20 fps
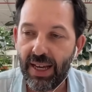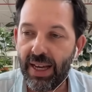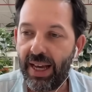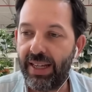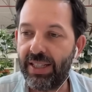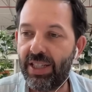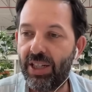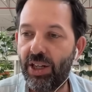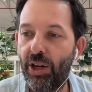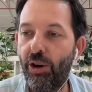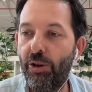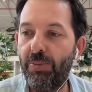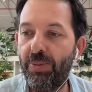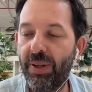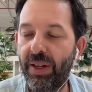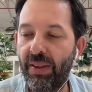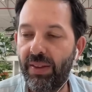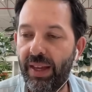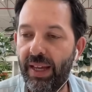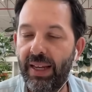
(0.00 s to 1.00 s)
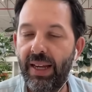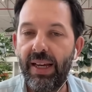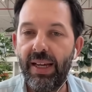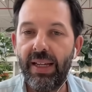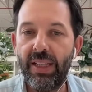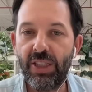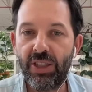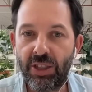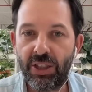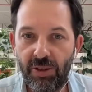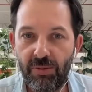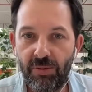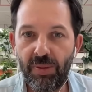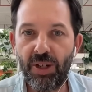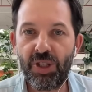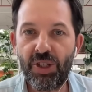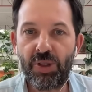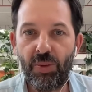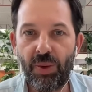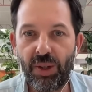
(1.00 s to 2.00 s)
an opener, that so
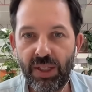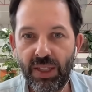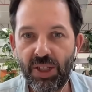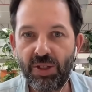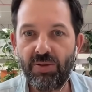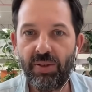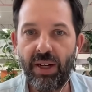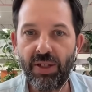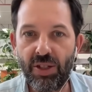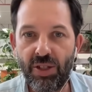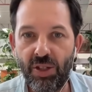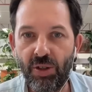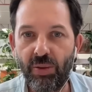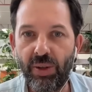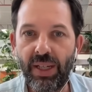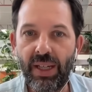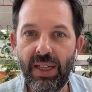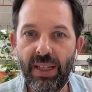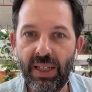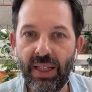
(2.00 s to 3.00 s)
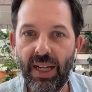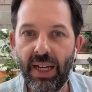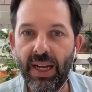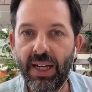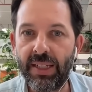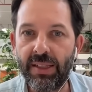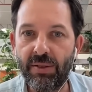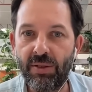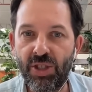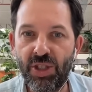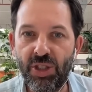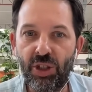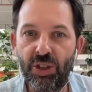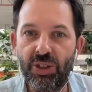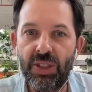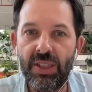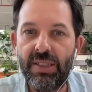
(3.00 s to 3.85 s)
much of what Israel is doing in Gaza is not